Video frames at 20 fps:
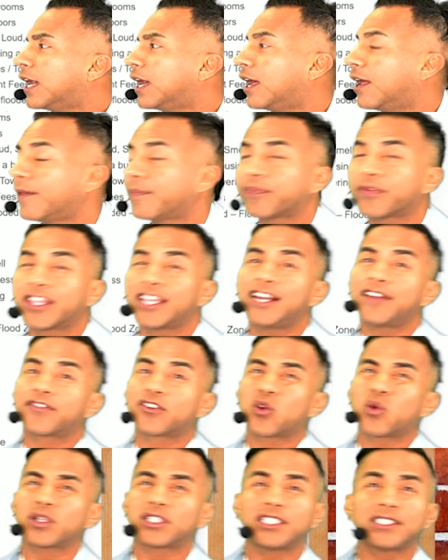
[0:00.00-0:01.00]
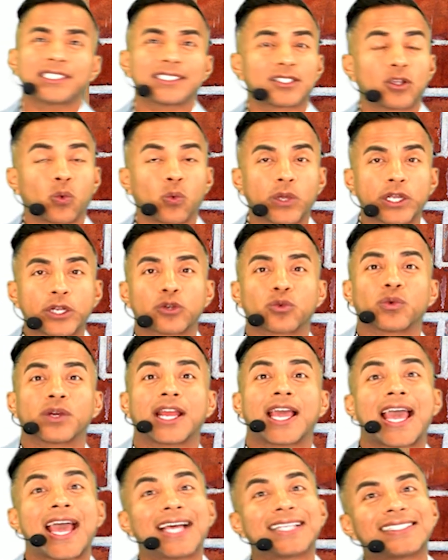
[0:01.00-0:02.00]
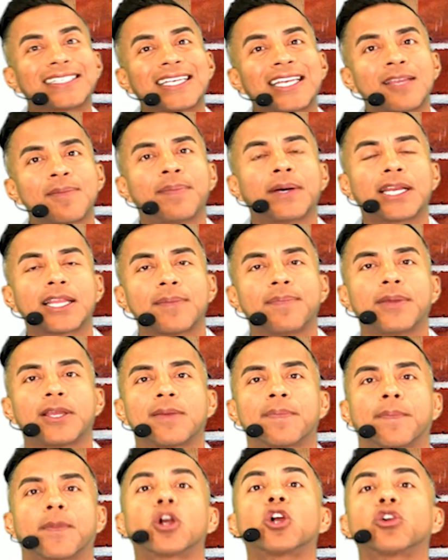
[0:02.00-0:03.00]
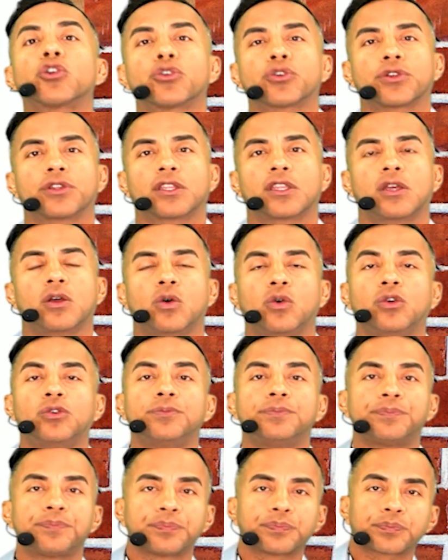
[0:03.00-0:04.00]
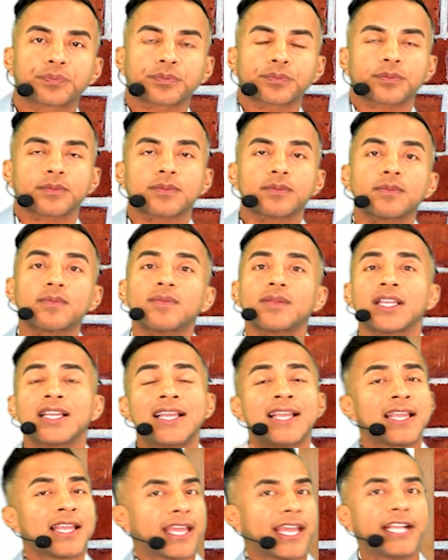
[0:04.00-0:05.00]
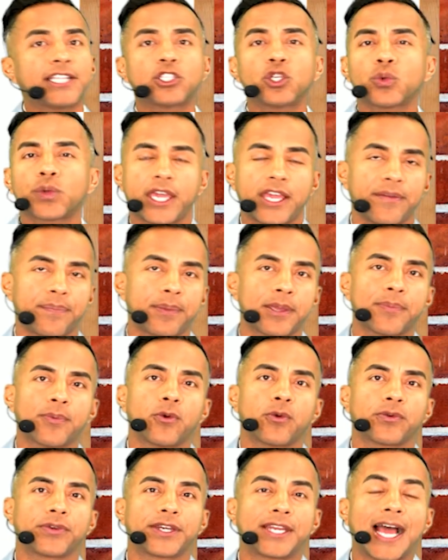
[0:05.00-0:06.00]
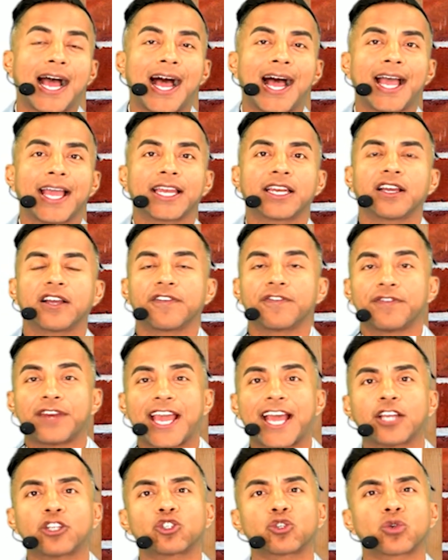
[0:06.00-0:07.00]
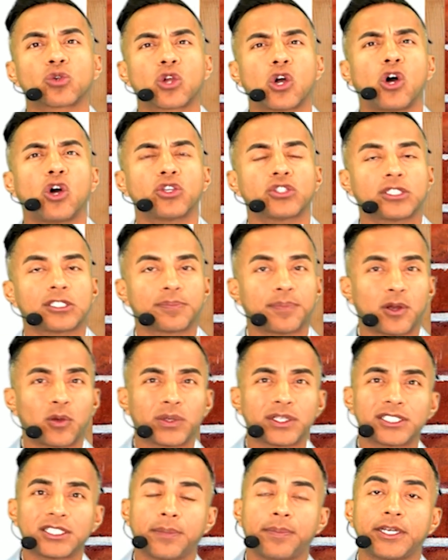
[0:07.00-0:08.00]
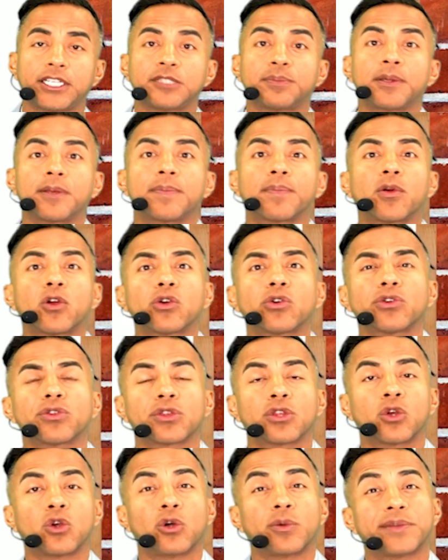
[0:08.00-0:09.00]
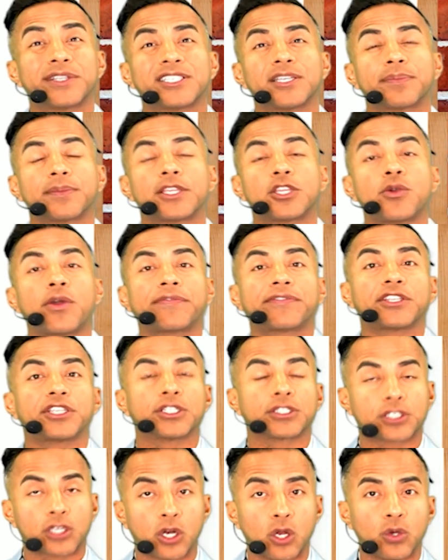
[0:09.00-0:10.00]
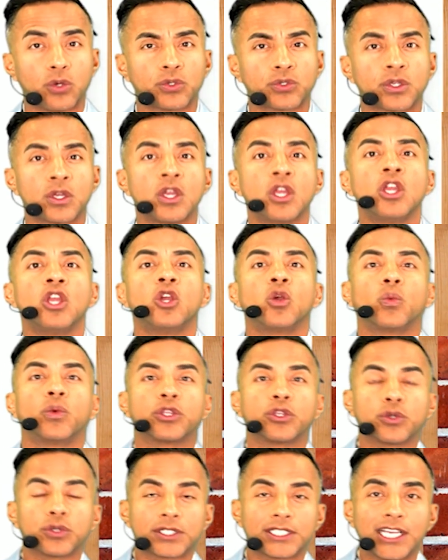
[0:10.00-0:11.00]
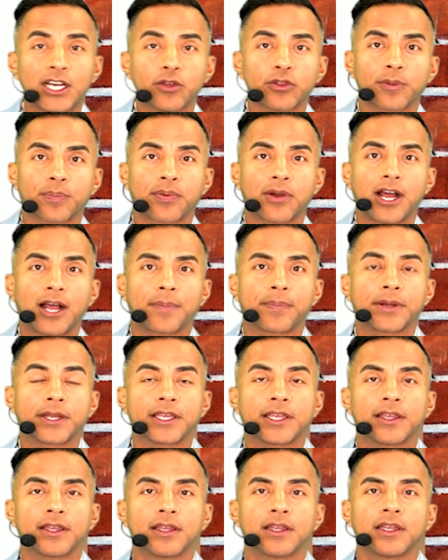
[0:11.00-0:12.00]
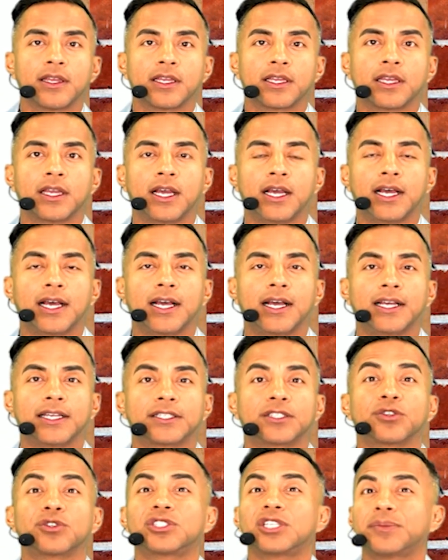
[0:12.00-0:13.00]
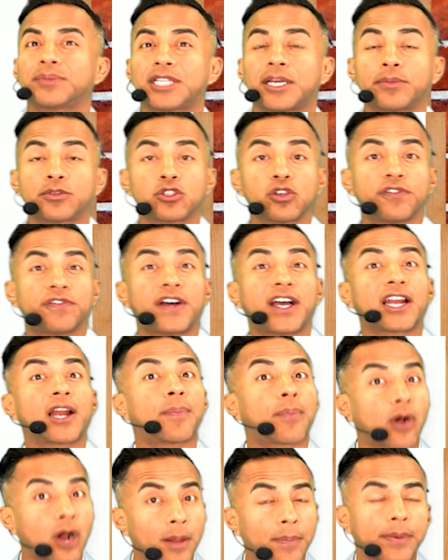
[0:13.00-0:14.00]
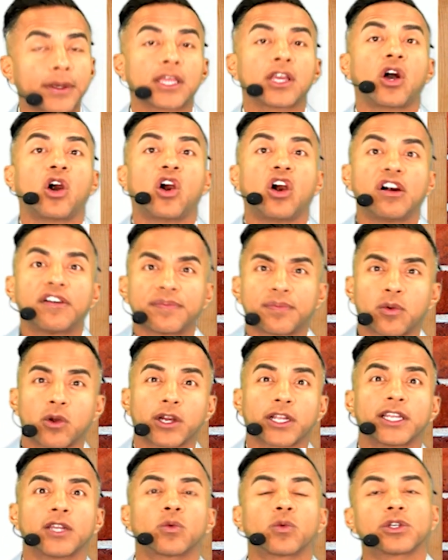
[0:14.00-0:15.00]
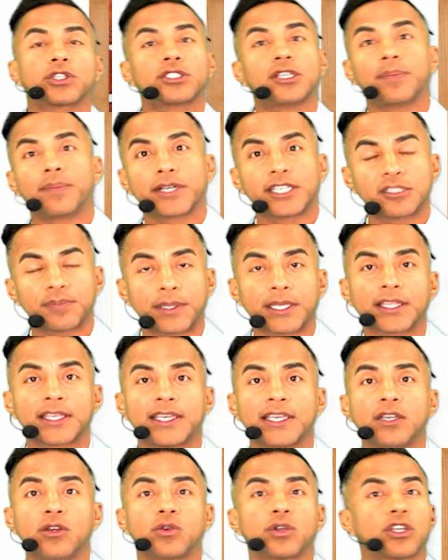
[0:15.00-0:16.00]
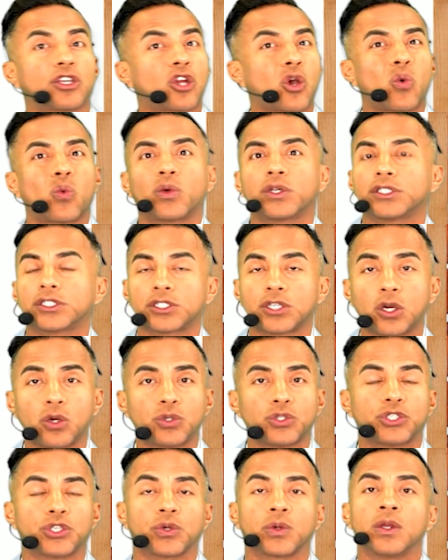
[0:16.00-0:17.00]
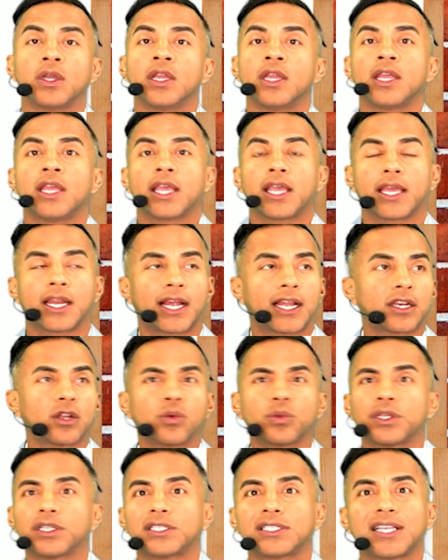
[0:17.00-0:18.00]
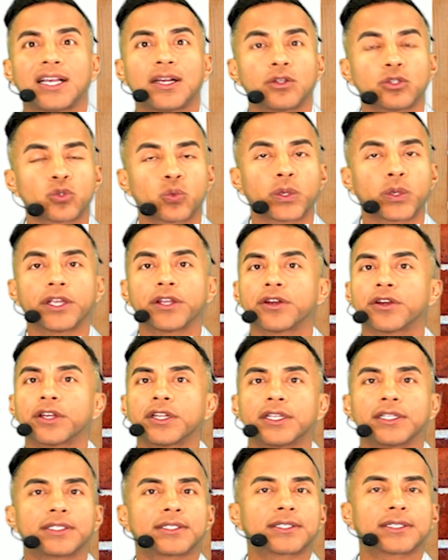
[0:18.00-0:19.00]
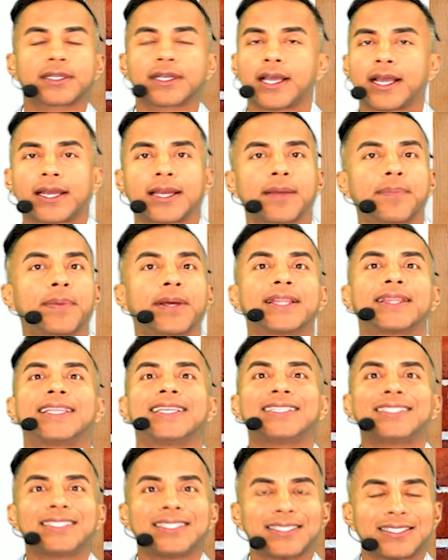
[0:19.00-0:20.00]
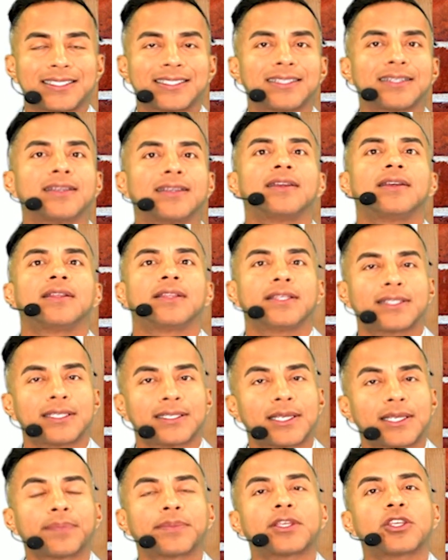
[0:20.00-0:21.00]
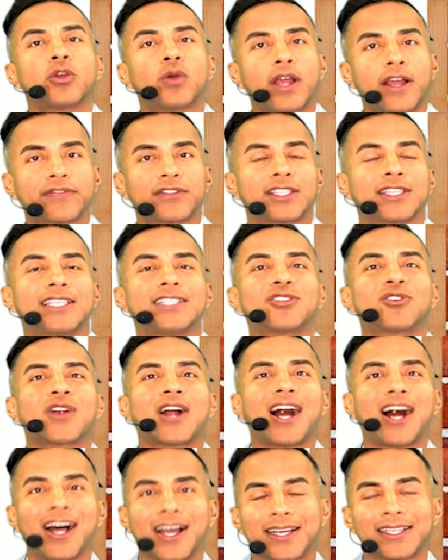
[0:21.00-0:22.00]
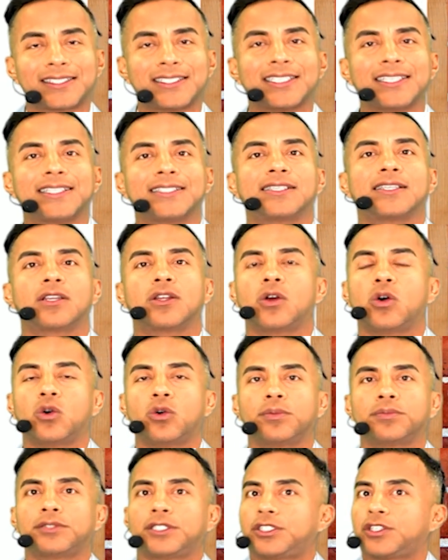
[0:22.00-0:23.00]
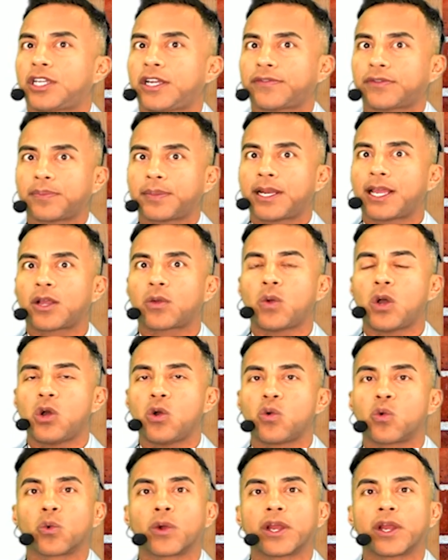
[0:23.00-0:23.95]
Then, of course, this is a weird one. Has anybody been murdered in the home? It's okay if people have died of natural causes, but when somebody's been murdered in the home, it's something you have to disclose when you sell the property. So sometimes you'll find a property off market where somebody's been killed and no one's told you. And I know this sounds weird, and it's but this is something you have to. These are oddities in the homes that you have to be like, whoa, red